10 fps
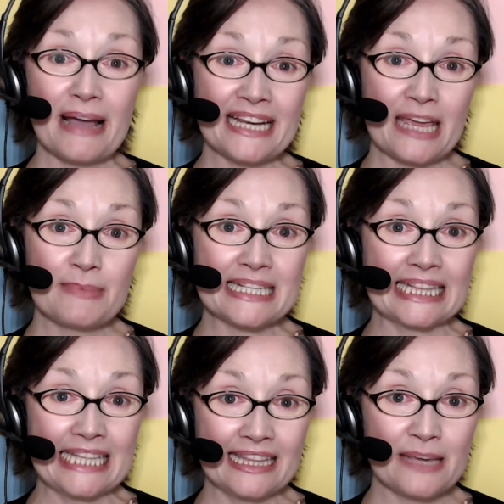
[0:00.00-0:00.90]
my name is
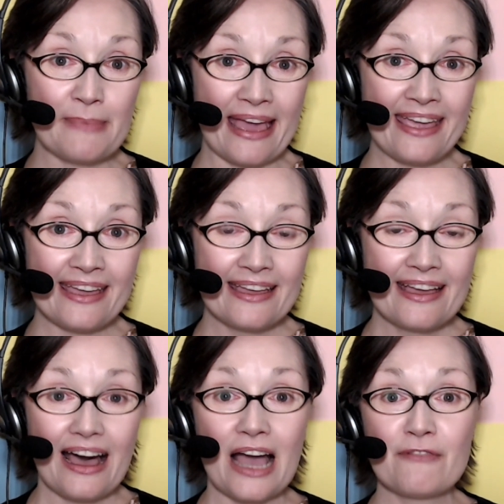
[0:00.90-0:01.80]
Lily May.
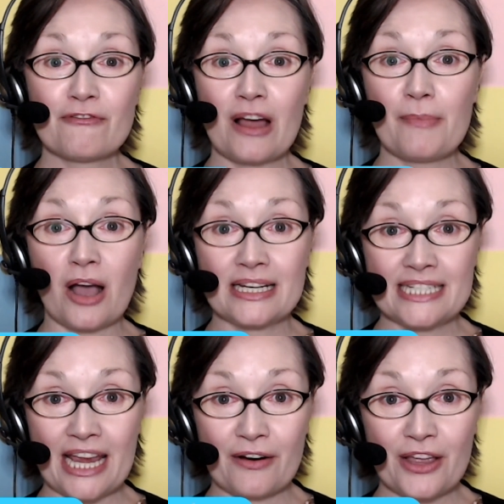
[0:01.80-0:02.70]
I'm from
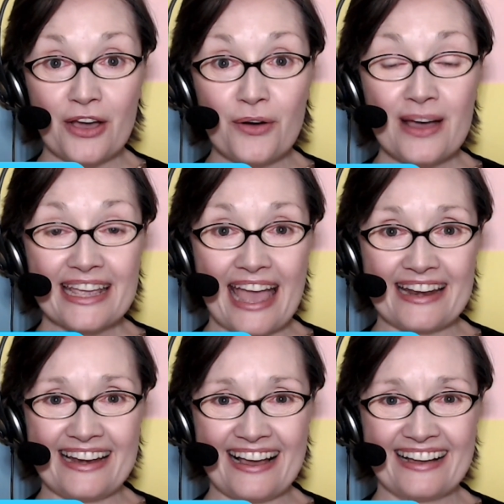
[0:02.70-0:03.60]
Ontario,
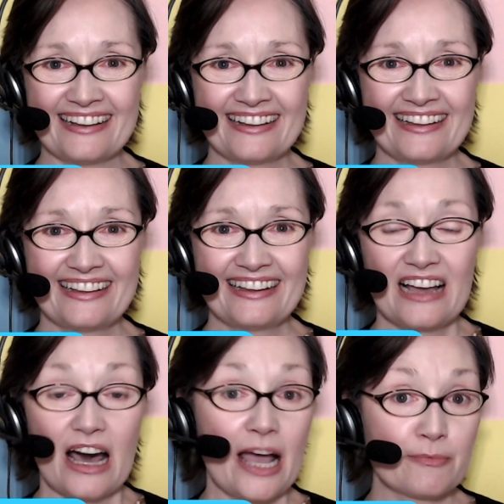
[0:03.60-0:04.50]
Canada.
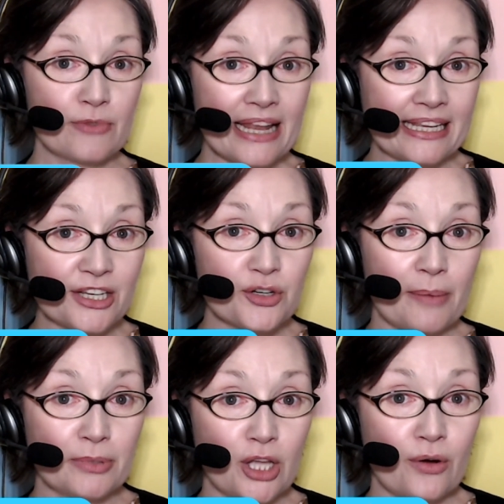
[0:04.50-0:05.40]
I'm ready to
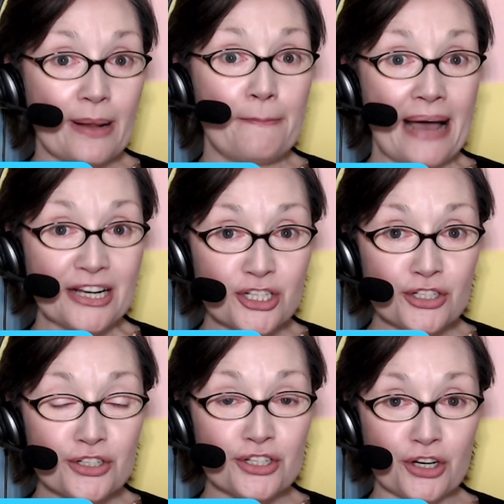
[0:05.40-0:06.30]
upload a
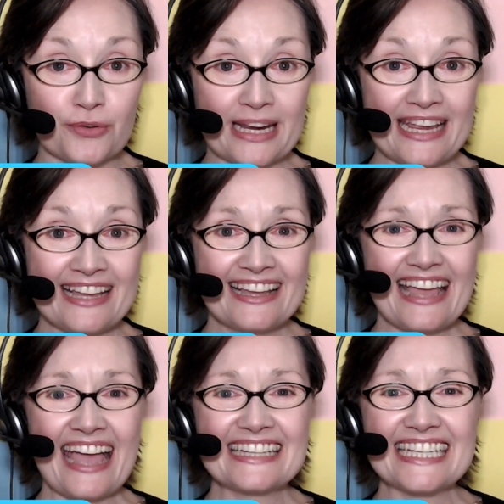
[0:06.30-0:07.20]
bachelor's degree
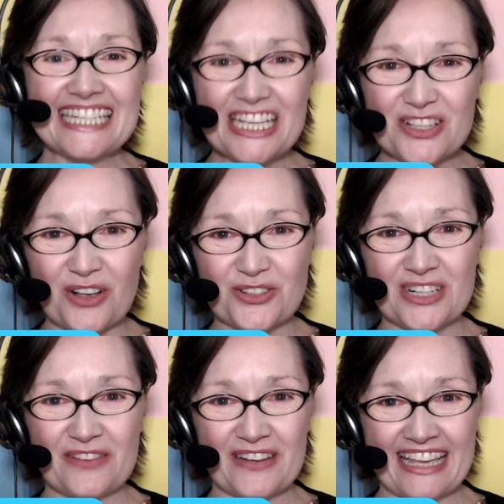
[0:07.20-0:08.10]
and TESOL
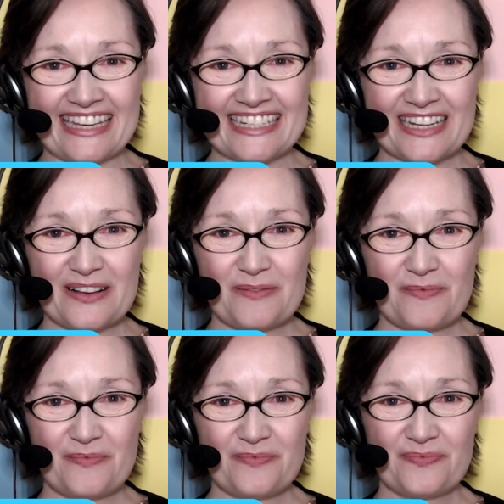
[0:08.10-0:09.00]
certificate.
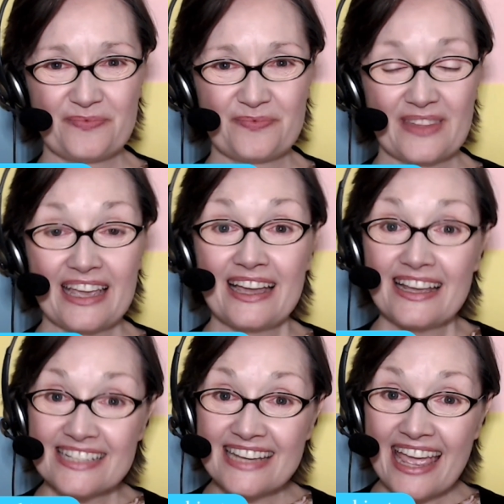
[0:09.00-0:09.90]

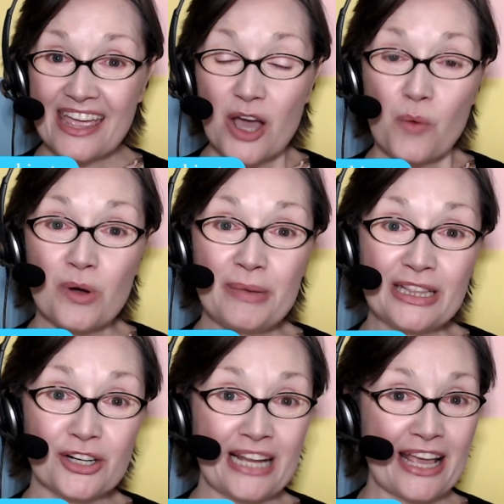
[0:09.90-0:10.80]
Today, we'll
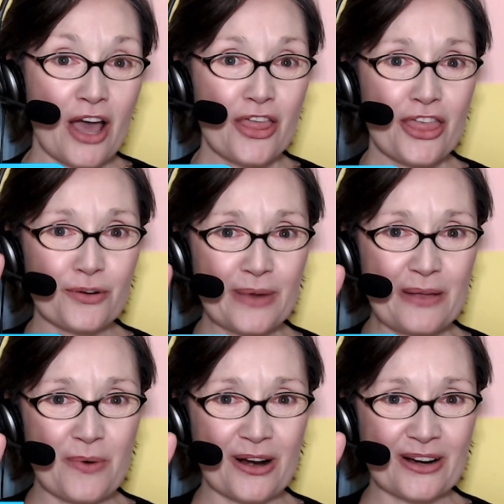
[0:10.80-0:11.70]
be learning
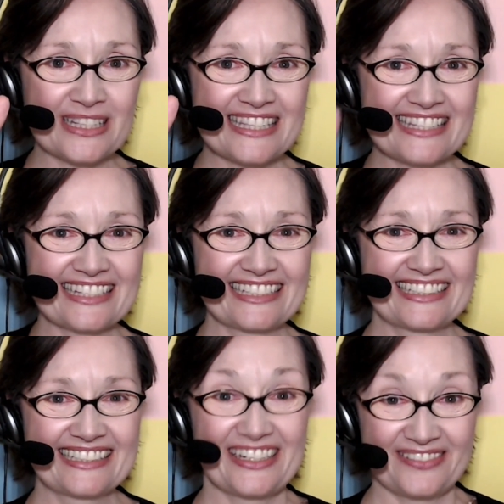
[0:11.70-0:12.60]
3 words.
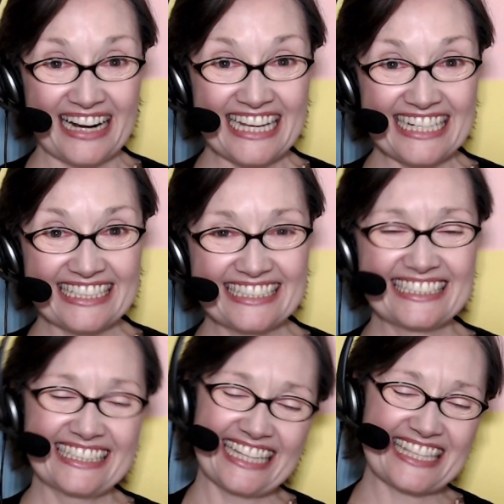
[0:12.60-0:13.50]
Ready?
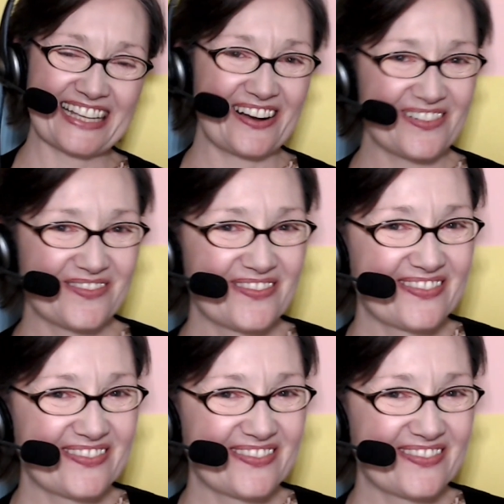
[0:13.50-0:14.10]
Let's go.